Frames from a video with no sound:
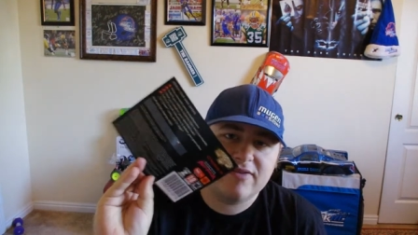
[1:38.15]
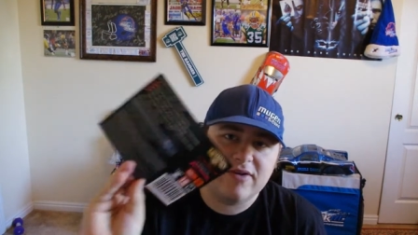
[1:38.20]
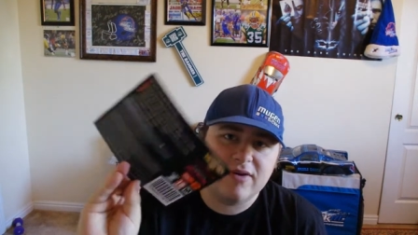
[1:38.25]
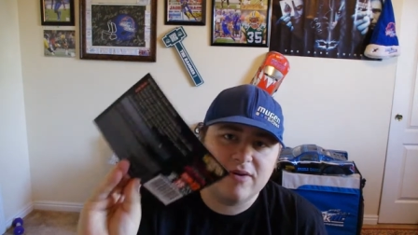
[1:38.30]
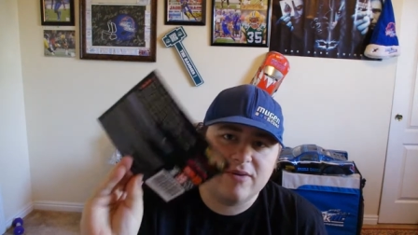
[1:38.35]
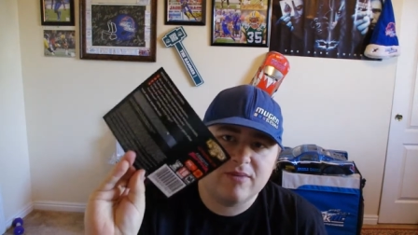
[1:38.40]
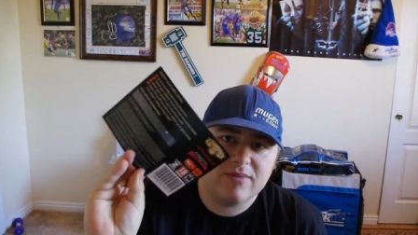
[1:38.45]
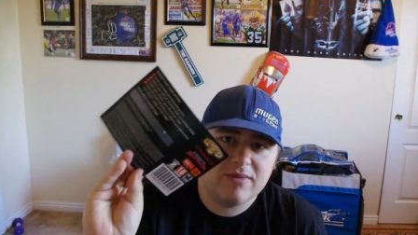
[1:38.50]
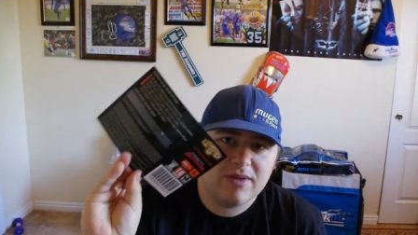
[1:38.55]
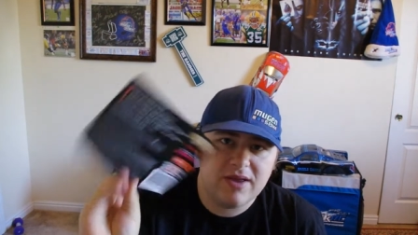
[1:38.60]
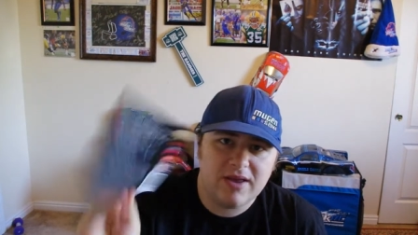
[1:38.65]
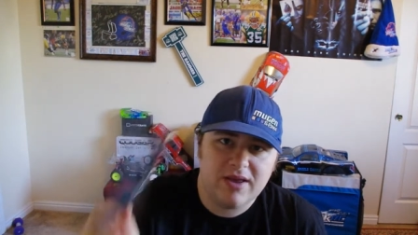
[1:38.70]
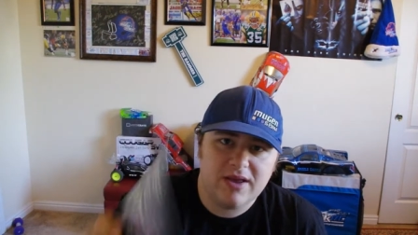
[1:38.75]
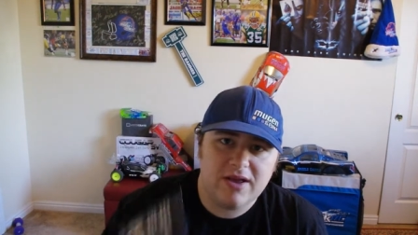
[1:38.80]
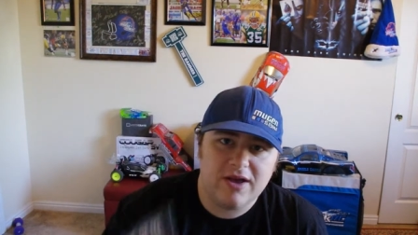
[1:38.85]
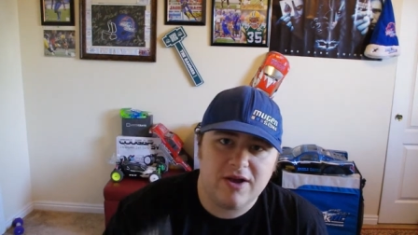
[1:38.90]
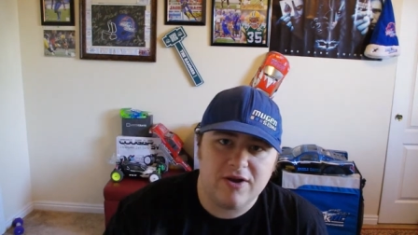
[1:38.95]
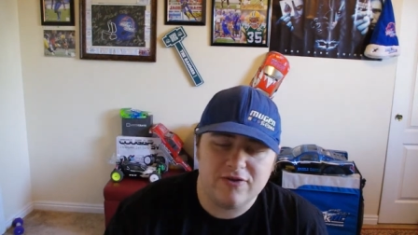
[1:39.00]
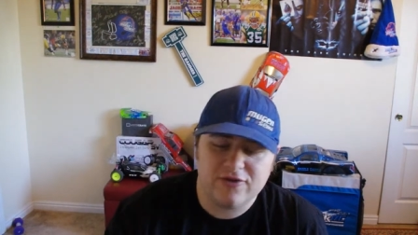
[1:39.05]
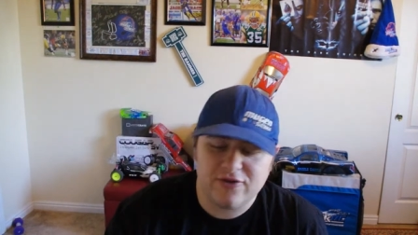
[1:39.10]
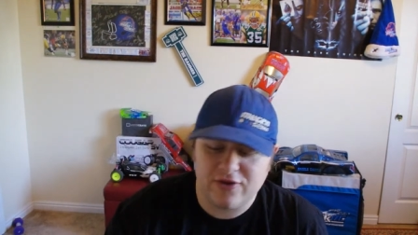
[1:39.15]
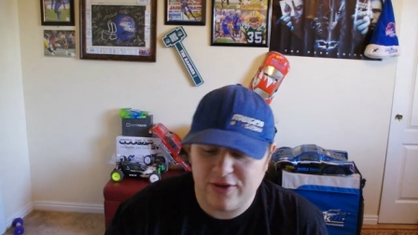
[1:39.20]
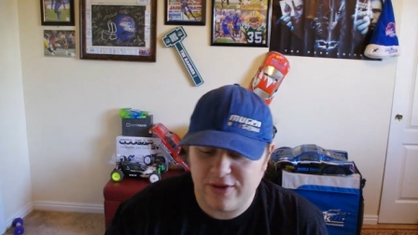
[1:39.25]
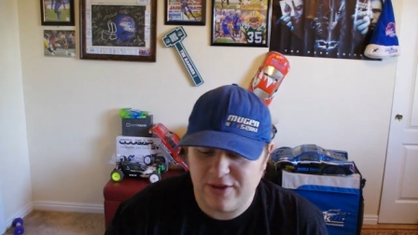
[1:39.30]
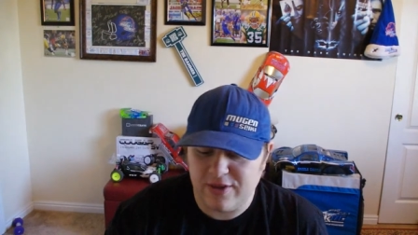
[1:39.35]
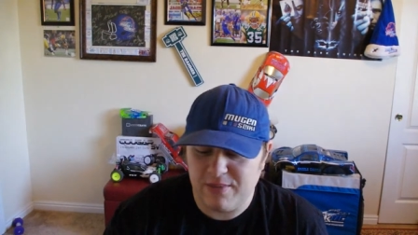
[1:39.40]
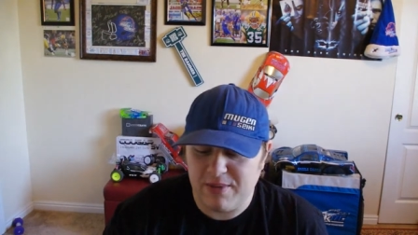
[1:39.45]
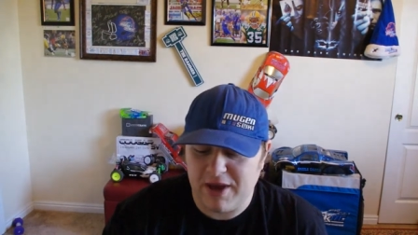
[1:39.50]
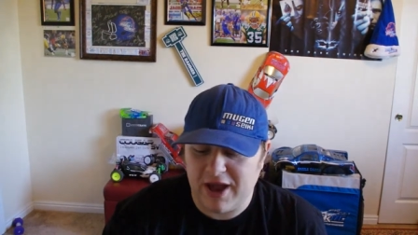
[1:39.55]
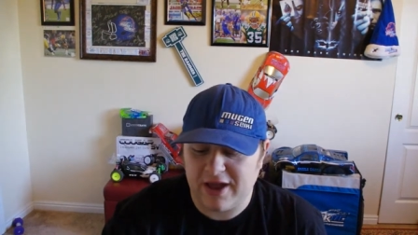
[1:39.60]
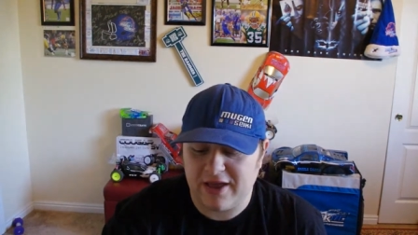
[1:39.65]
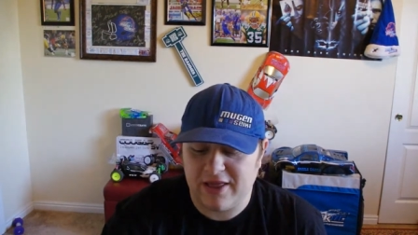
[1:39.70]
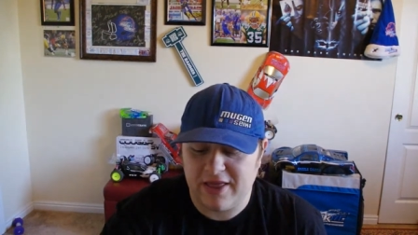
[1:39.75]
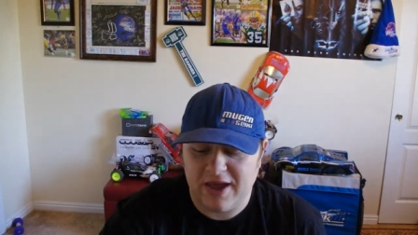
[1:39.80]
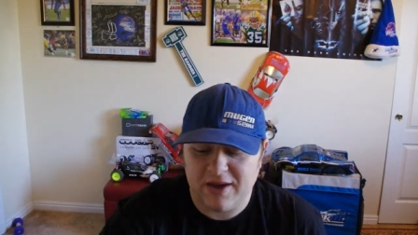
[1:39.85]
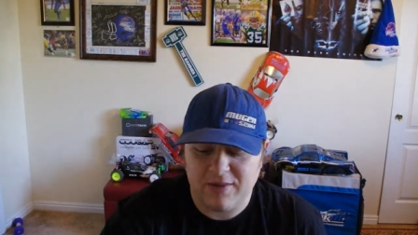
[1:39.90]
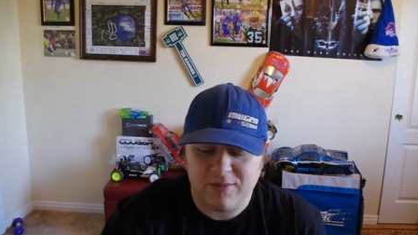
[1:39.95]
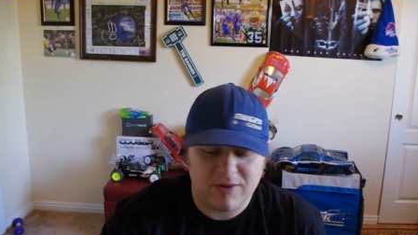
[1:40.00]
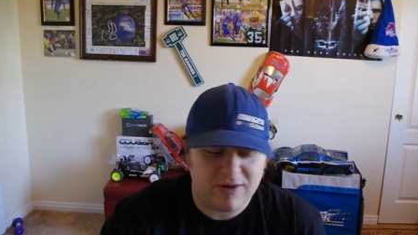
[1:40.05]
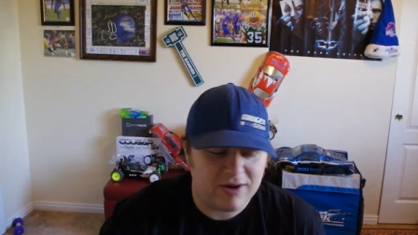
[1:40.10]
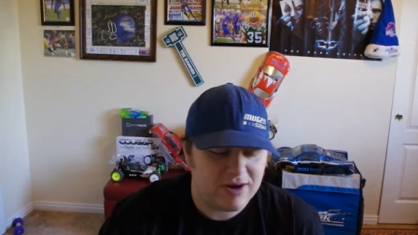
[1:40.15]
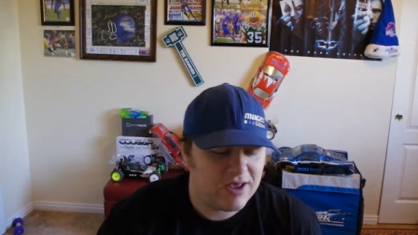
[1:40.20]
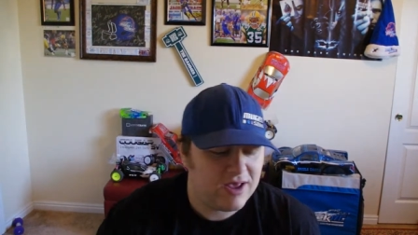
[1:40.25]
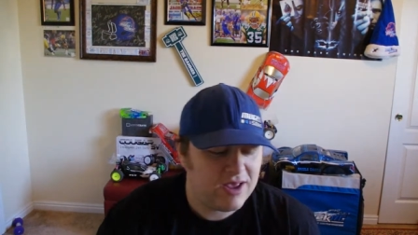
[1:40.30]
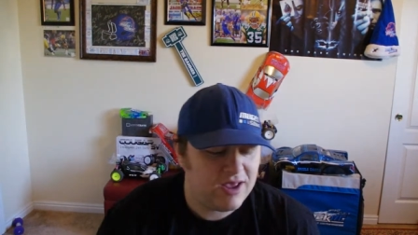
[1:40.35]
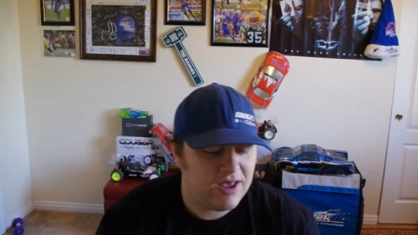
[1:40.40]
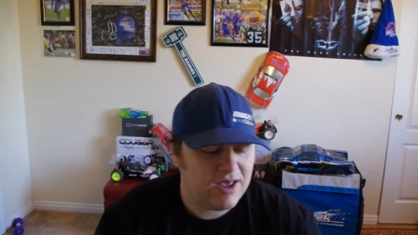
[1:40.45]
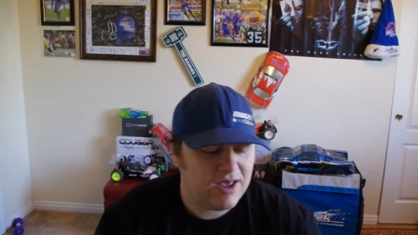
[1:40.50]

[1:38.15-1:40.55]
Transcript: so I'll show you the back of that one.